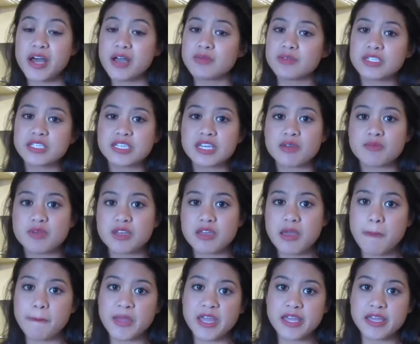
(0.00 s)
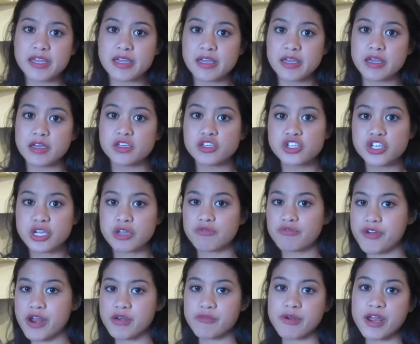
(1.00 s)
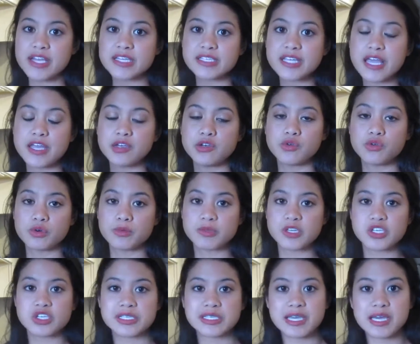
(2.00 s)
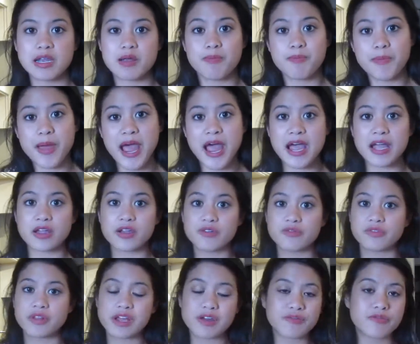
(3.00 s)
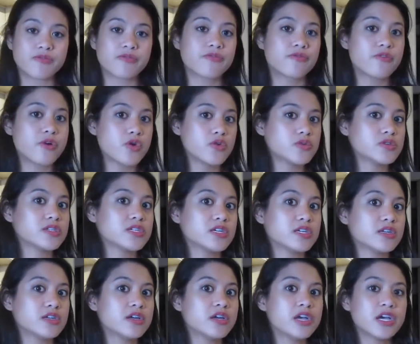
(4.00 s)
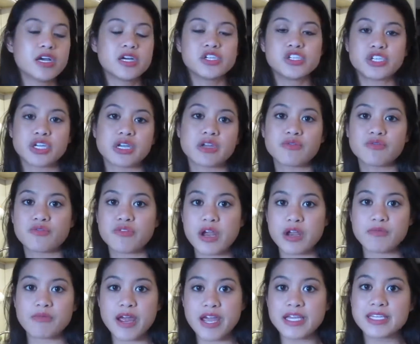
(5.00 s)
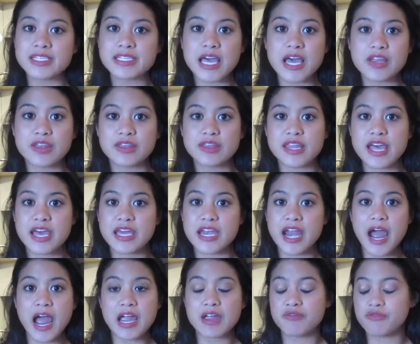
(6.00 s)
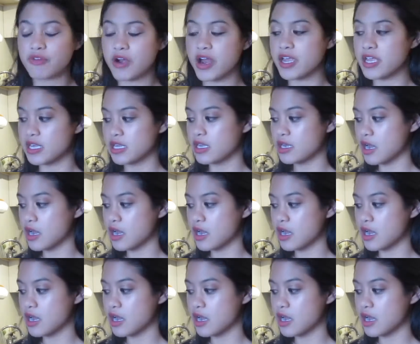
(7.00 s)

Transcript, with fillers: I'm just gonna be making chicken fried rice. I normally just get a bag of like frozen chicken fried rice and then I fry it